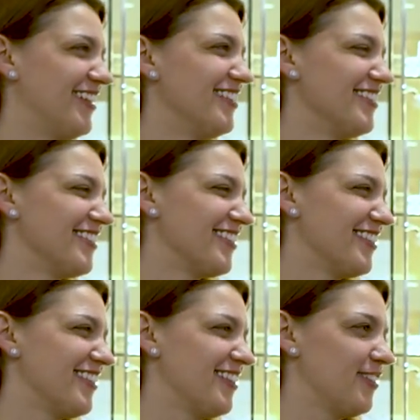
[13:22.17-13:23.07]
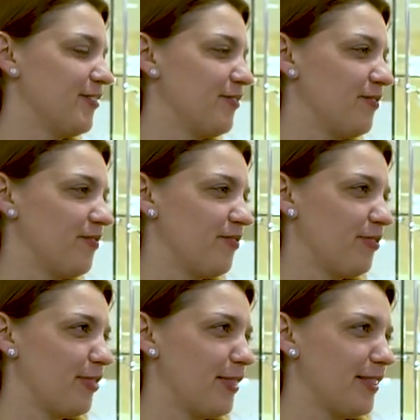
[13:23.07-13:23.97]

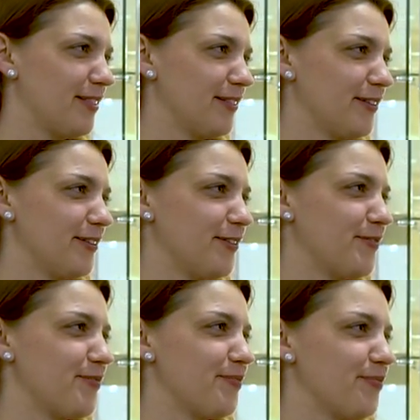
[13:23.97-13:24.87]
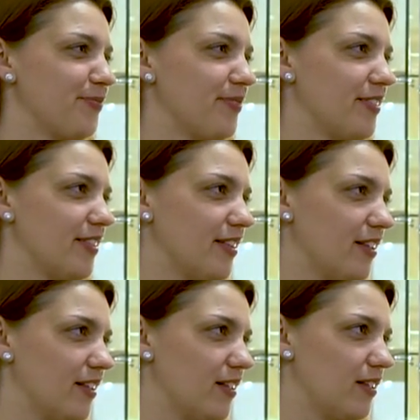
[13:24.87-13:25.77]

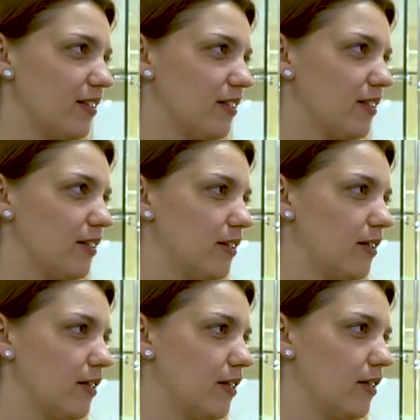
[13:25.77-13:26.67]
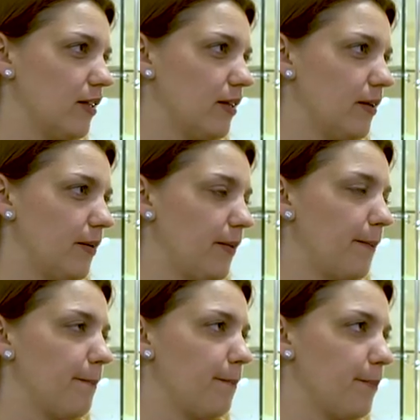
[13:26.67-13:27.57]

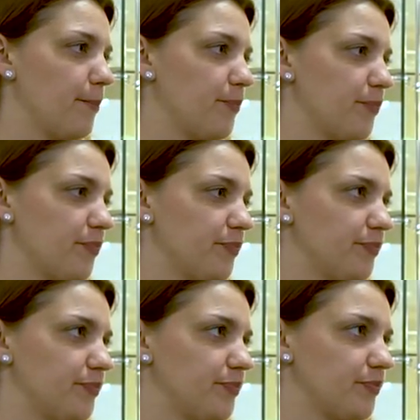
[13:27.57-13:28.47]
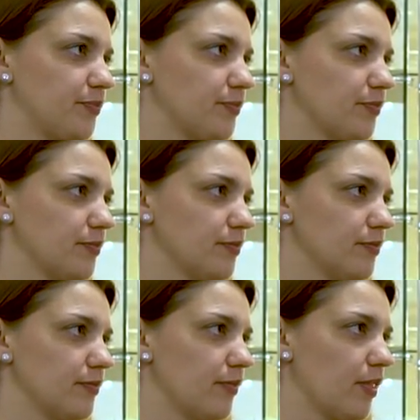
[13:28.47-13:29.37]

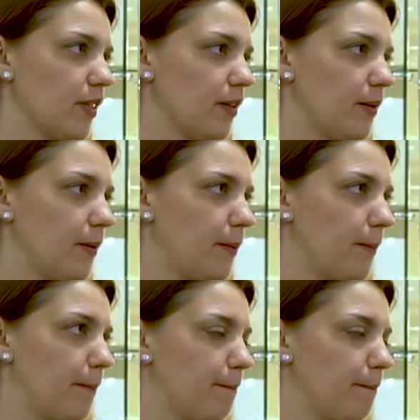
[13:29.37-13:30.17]
The person shown says nothing.